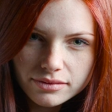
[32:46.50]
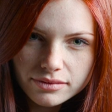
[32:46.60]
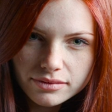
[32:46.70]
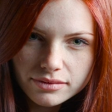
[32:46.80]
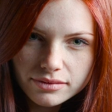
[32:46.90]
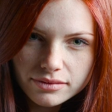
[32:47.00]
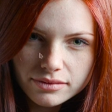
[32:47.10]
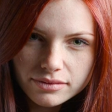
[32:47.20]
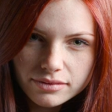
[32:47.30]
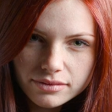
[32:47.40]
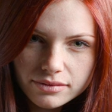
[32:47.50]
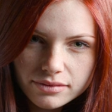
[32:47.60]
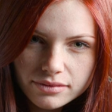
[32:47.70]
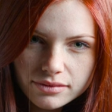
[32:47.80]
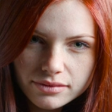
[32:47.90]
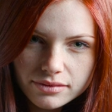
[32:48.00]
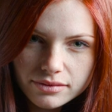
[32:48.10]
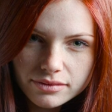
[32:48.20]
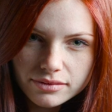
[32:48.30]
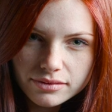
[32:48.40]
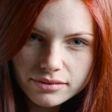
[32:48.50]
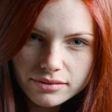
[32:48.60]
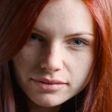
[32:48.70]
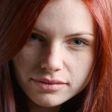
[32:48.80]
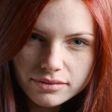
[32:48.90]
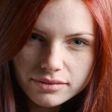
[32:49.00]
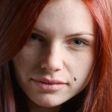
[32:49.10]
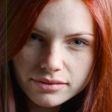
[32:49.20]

No one is speaking in this clip.